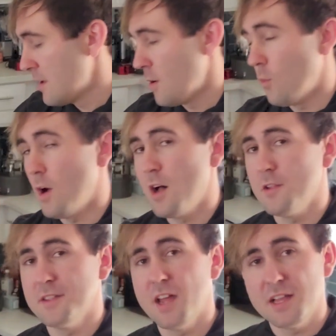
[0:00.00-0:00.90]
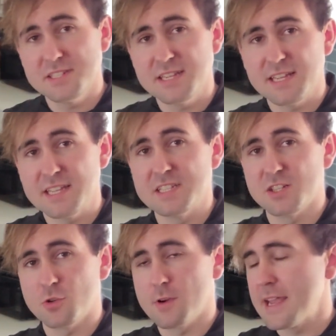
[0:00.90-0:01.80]
While the nonstick is
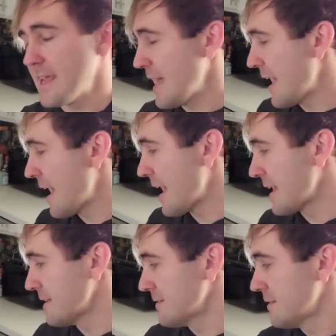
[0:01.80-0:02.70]
great at